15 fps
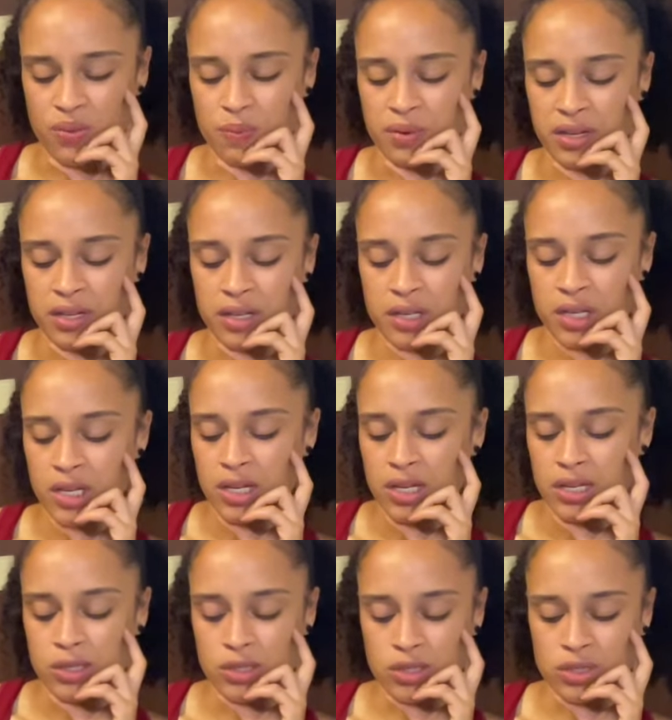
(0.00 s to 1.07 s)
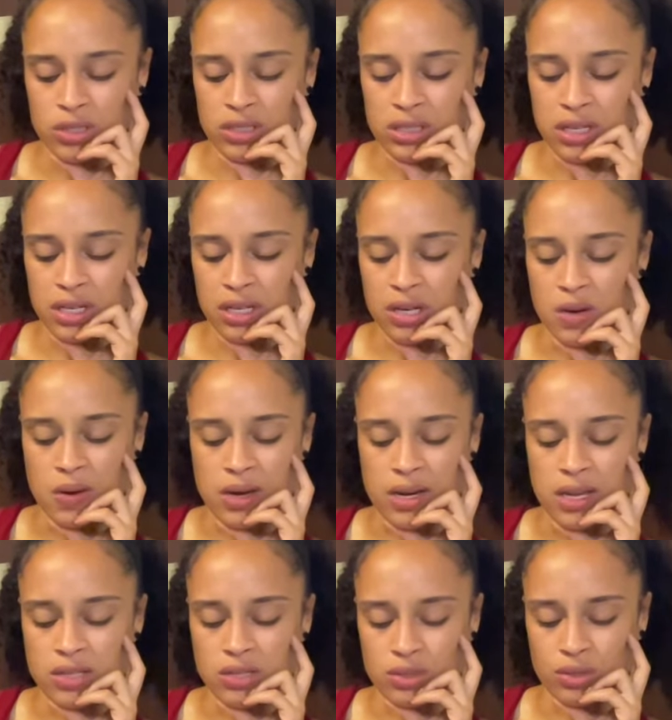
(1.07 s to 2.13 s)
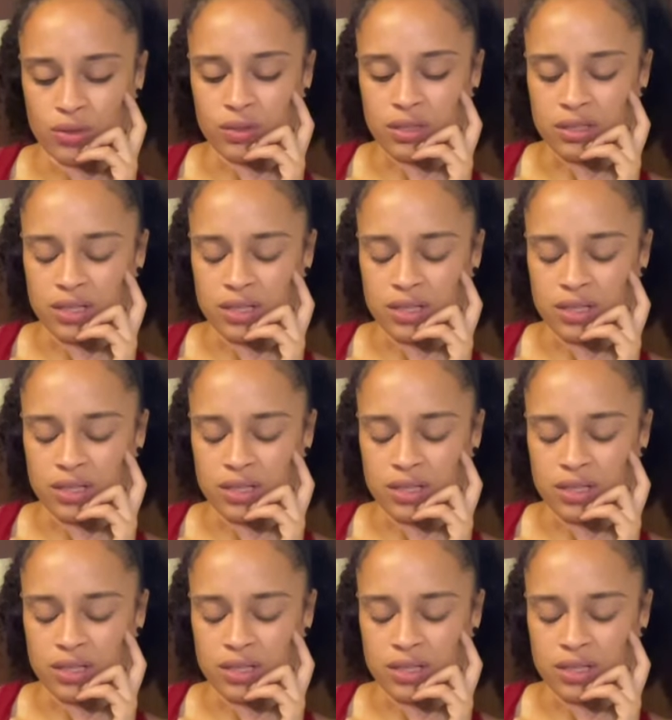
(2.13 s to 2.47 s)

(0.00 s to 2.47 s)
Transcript: but you're just like, no, I need to do this.